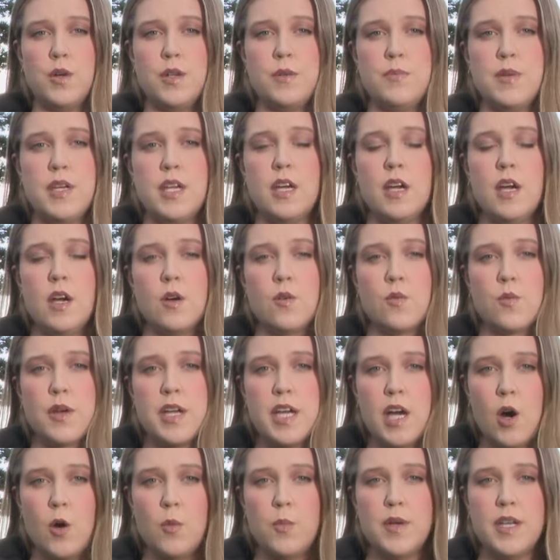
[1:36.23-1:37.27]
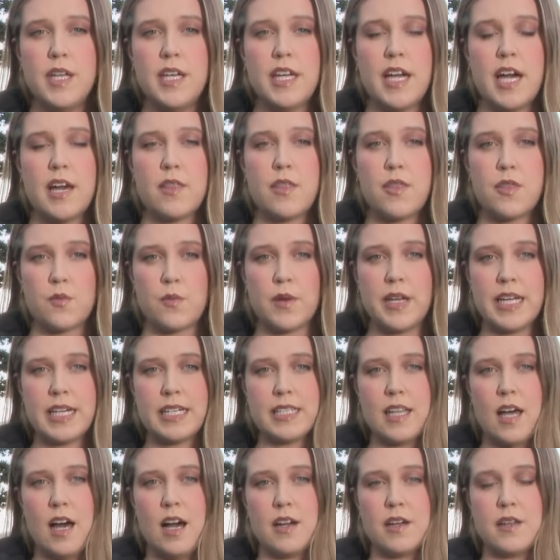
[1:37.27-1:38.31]
would be reopening at three
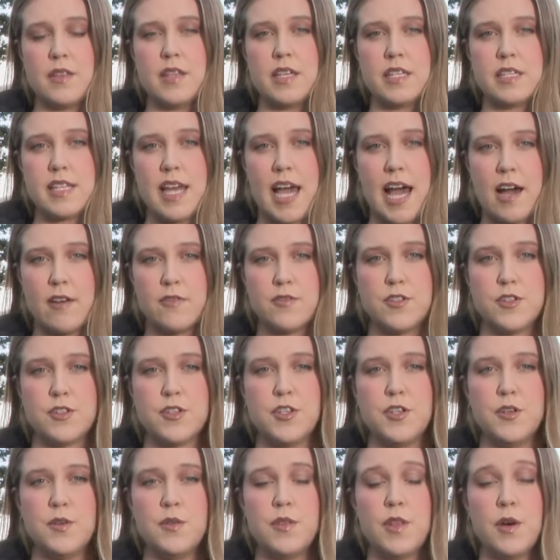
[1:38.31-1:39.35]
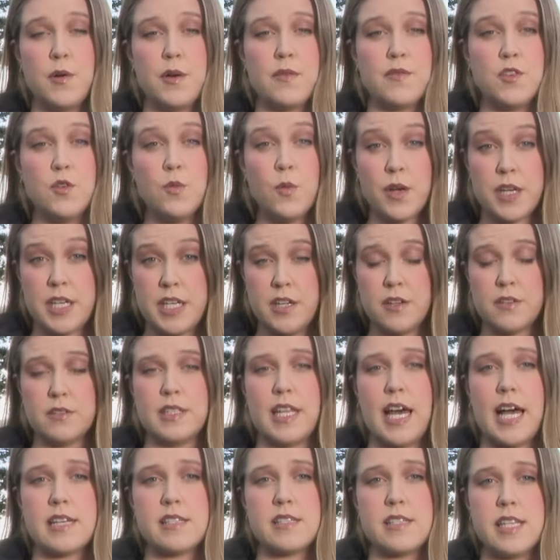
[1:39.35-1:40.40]
o'clock this afternoon. Though if you were here
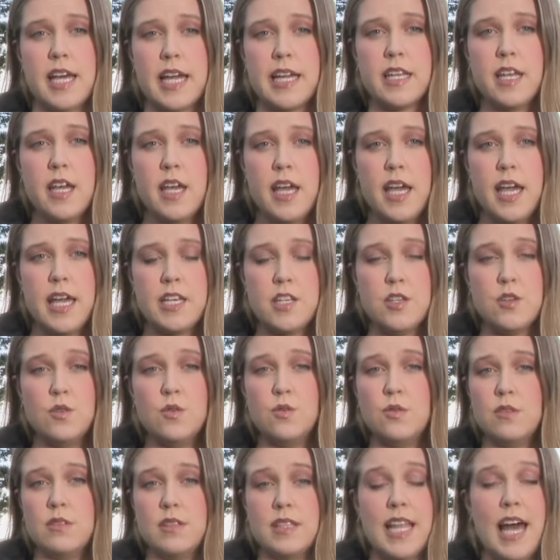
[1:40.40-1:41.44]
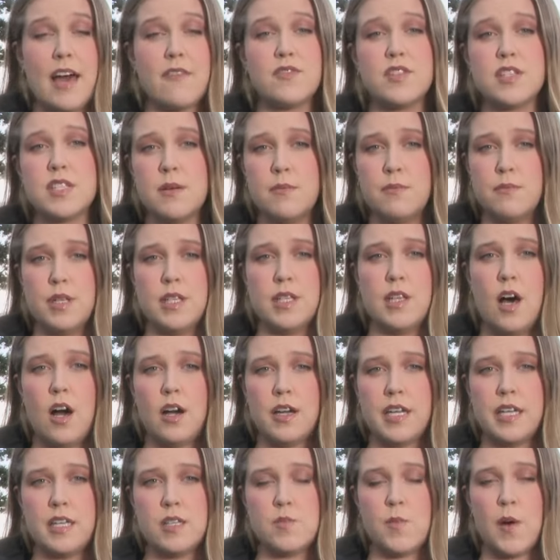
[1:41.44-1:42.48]
last night and you left some
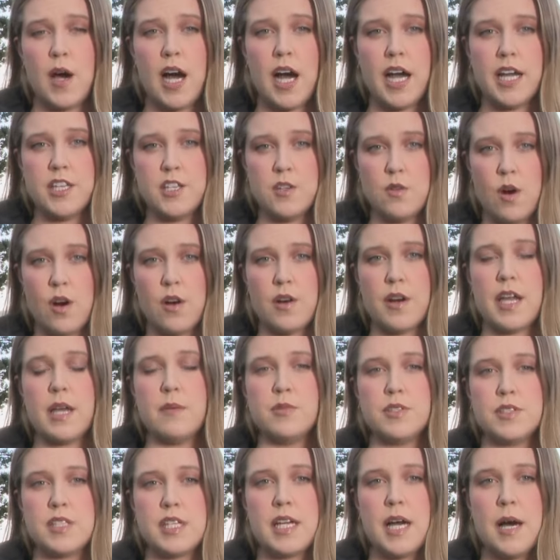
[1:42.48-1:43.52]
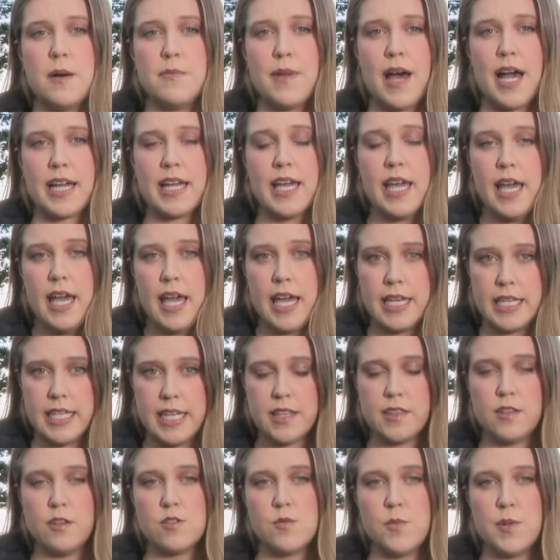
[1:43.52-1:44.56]
belongings behind, you are able to come back and
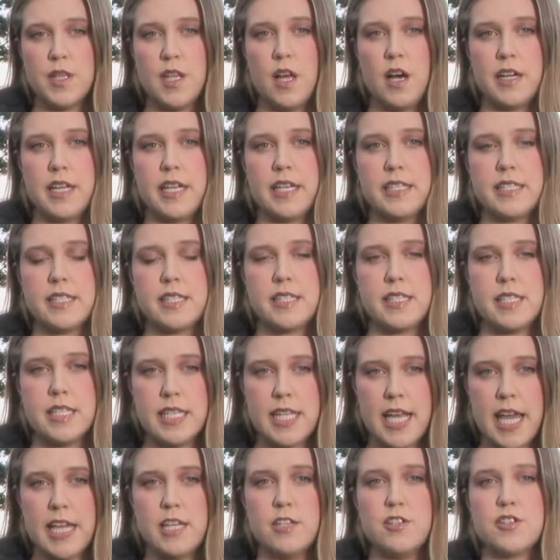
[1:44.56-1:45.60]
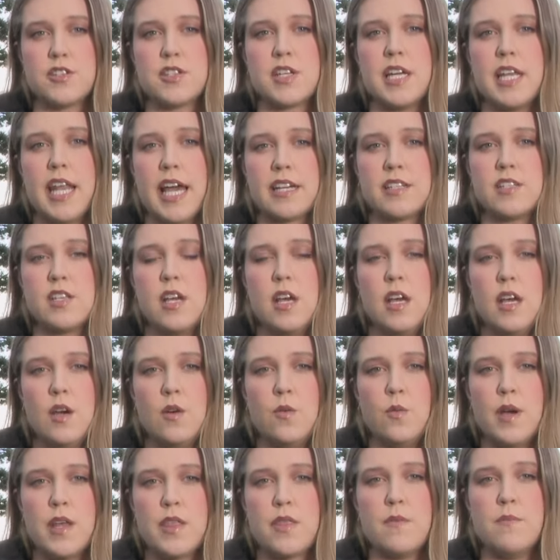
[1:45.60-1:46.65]
get those belongings today. Just connect
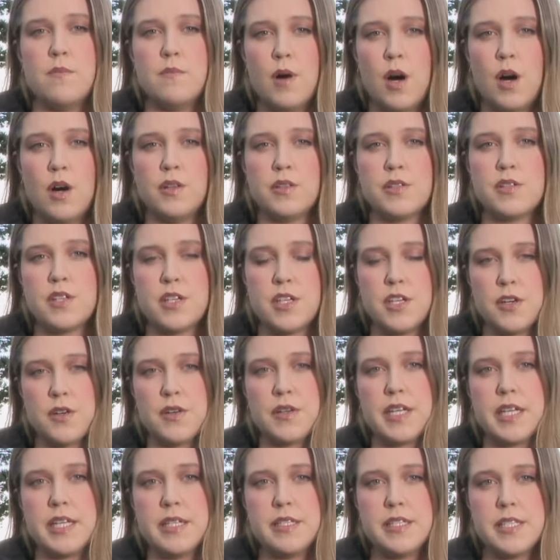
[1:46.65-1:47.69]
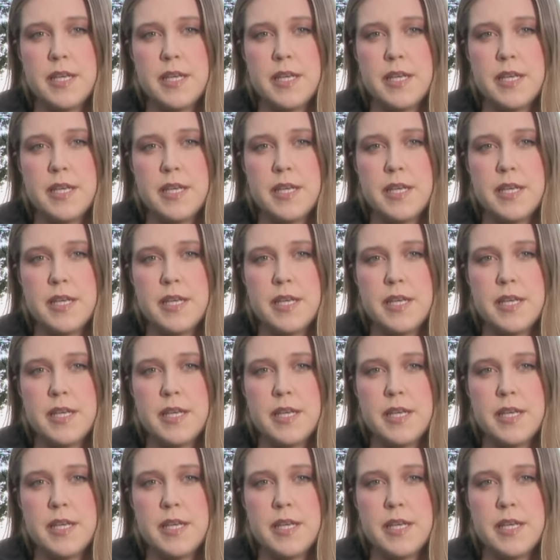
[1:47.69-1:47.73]
with mall security.